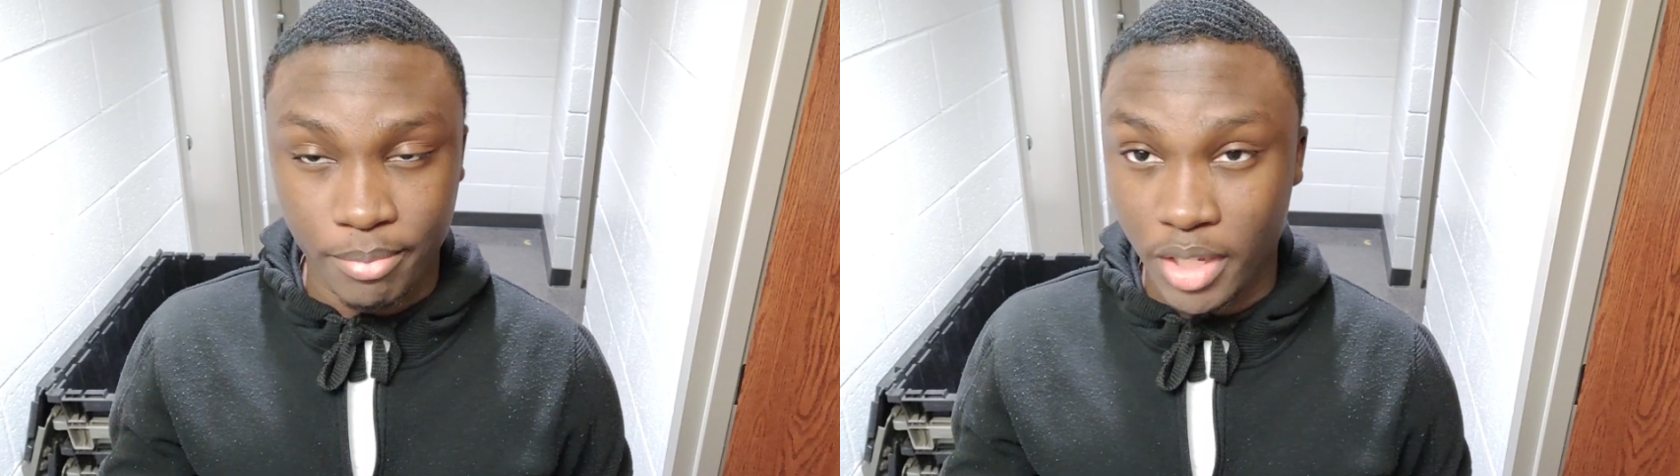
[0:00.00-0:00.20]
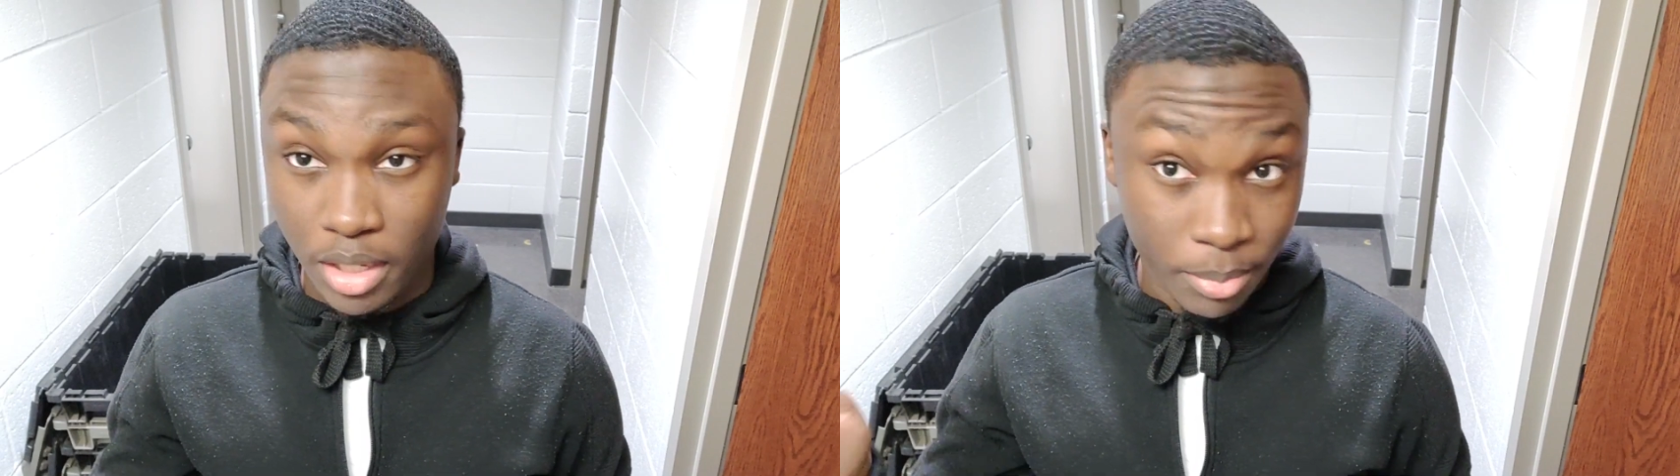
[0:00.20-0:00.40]

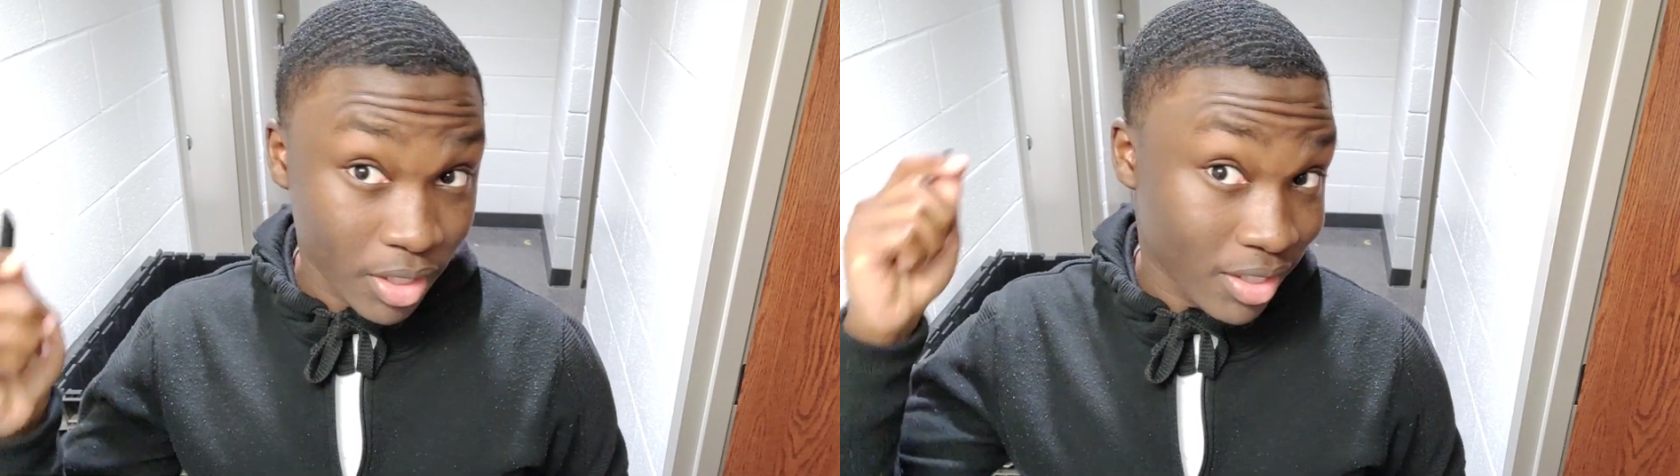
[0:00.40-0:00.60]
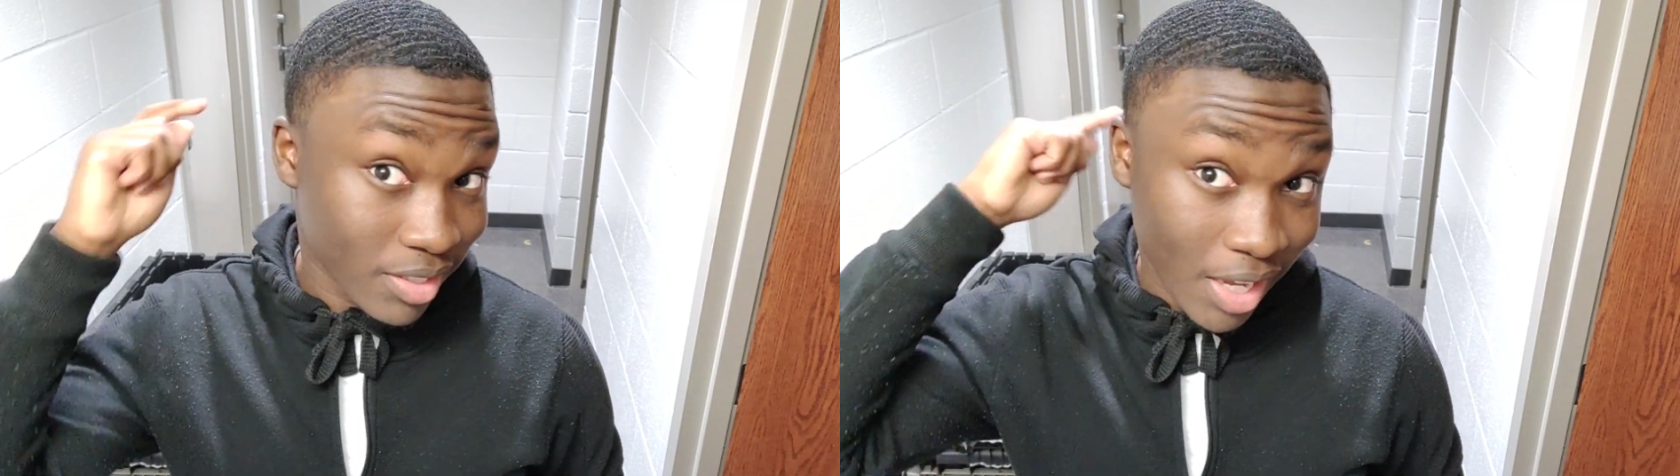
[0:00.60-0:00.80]
It could be
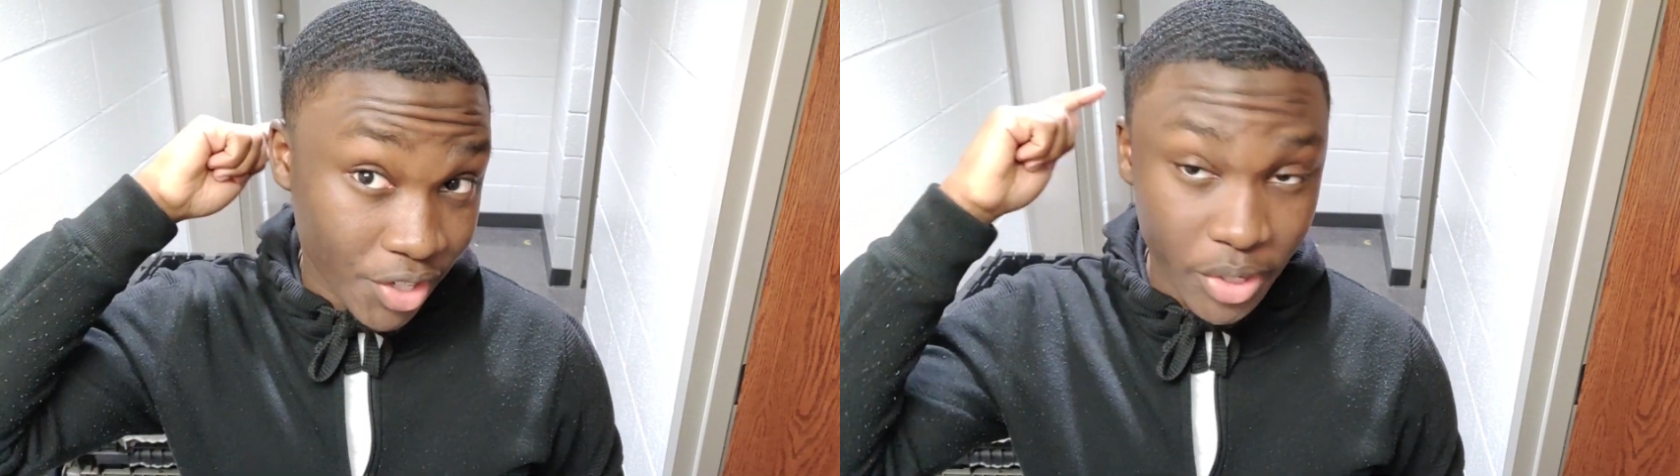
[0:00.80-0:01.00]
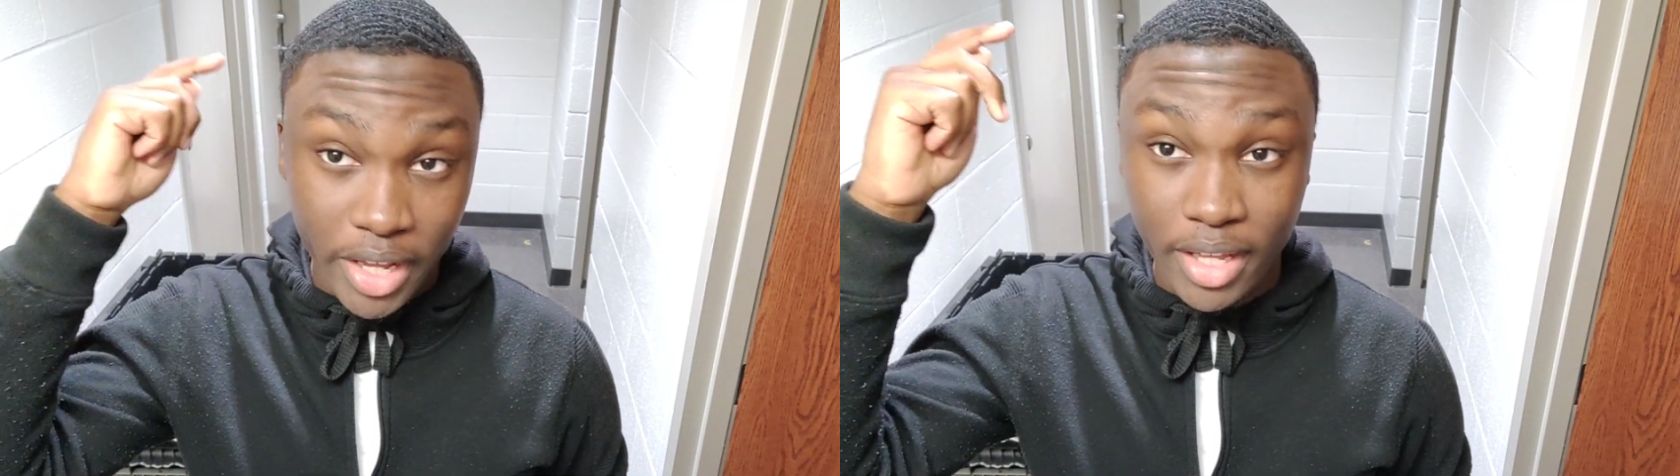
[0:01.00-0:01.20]
at the side
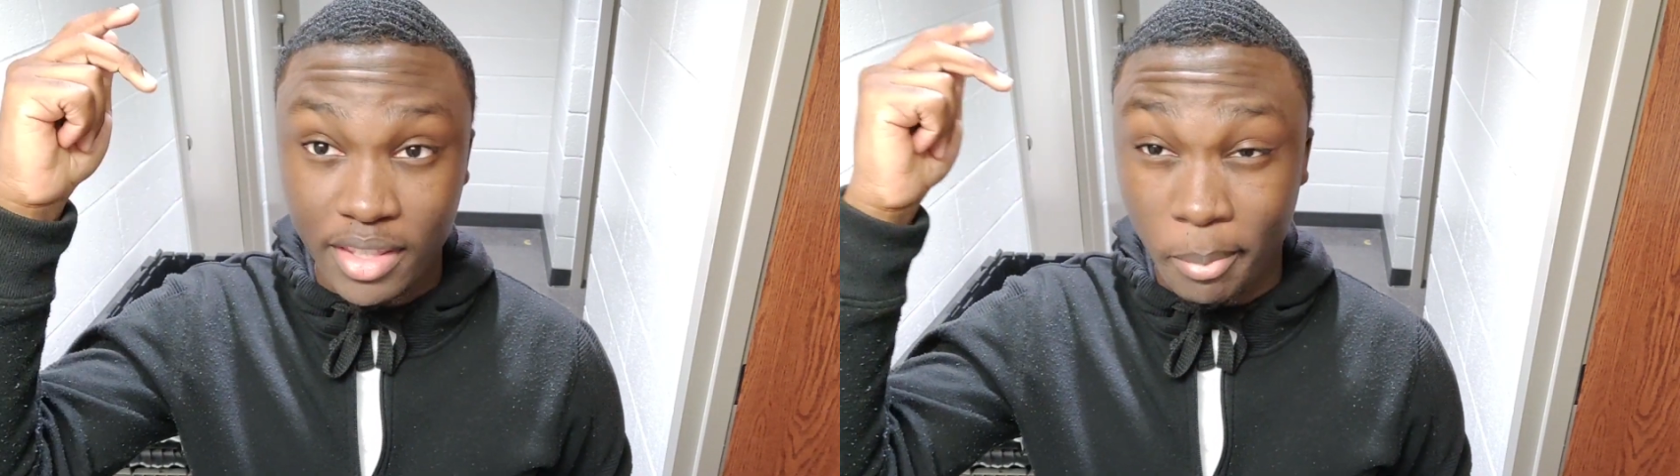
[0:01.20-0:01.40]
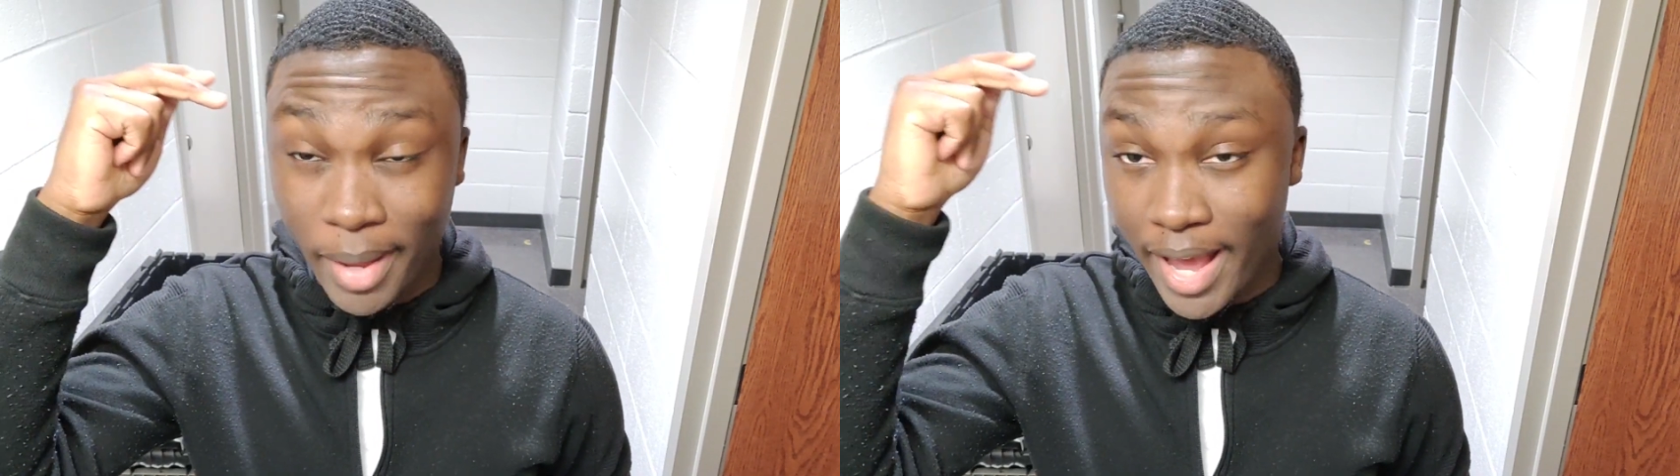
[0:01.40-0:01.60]
of your head,
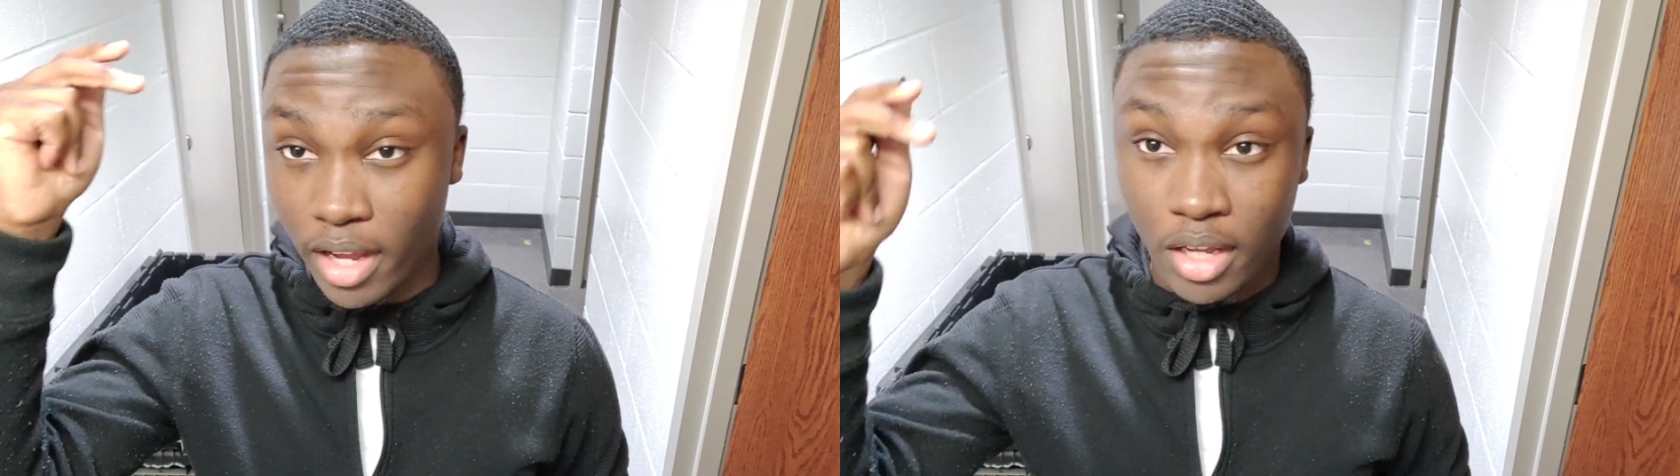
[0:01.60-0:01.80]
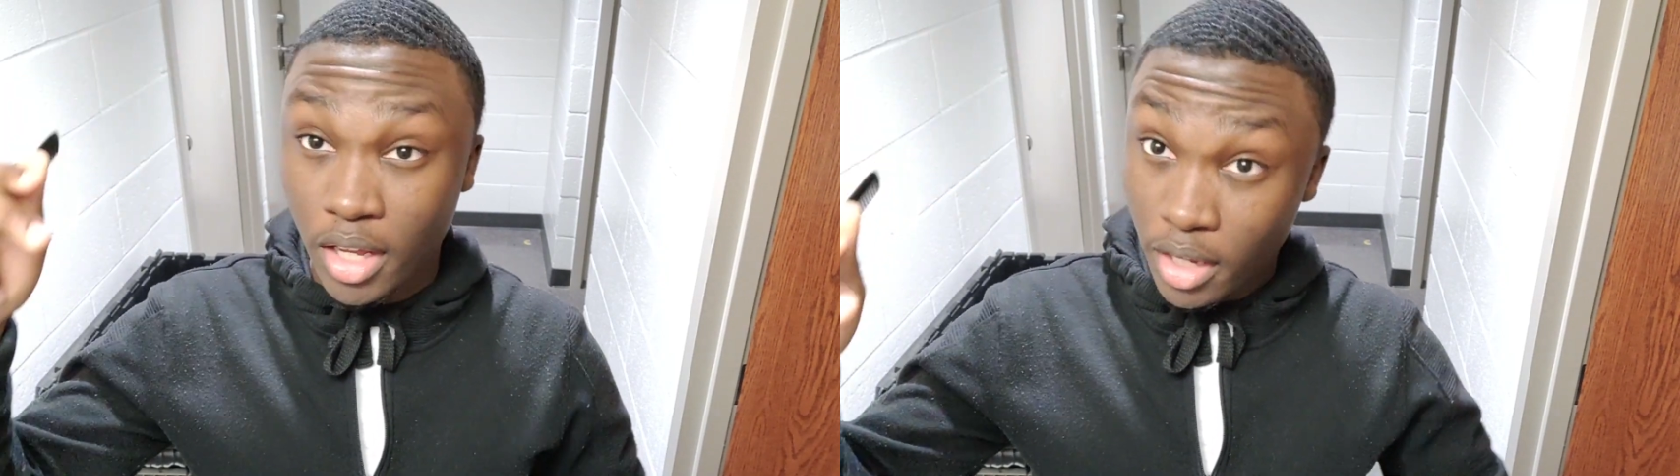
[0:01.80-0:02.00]
the back,